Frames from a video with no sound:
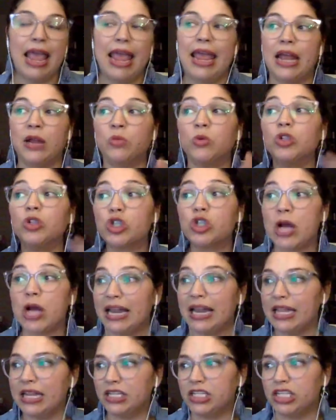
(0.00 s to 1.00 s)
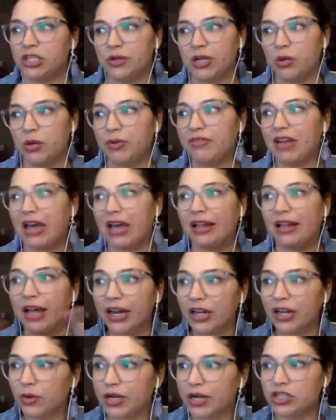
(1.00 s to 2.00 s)
and we'll try to get to it. We've got a lot
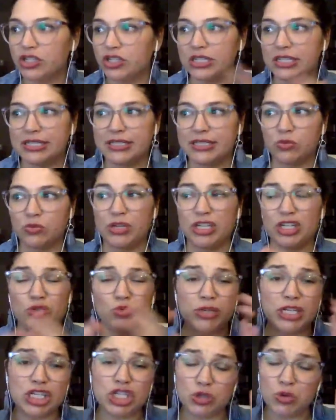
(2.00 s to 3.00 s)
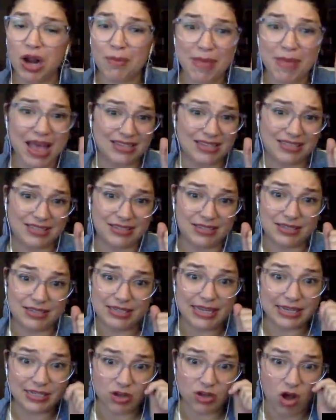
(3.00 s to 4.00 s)
of questions. We do our best to
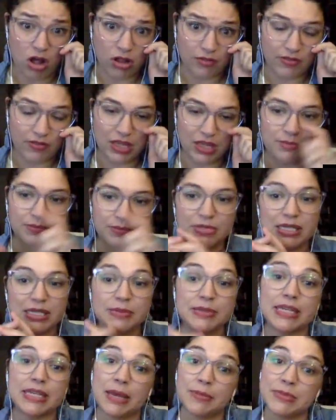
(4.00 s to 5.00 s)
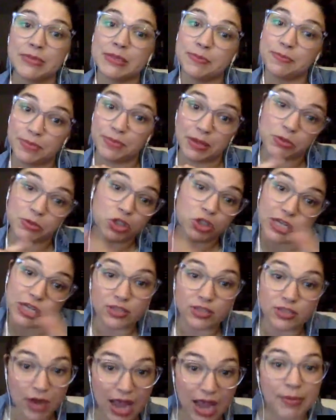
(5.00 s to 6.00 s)
get to all of them. Sometimes people
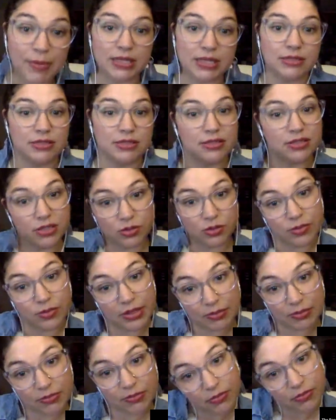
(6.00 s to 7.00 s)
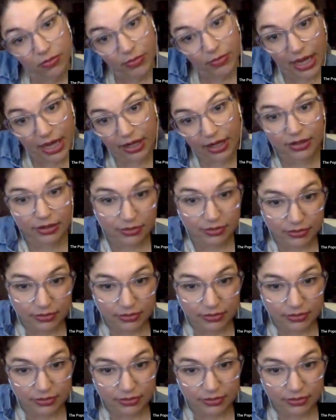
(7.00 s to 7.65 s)
chase rabbits, and so we gotta.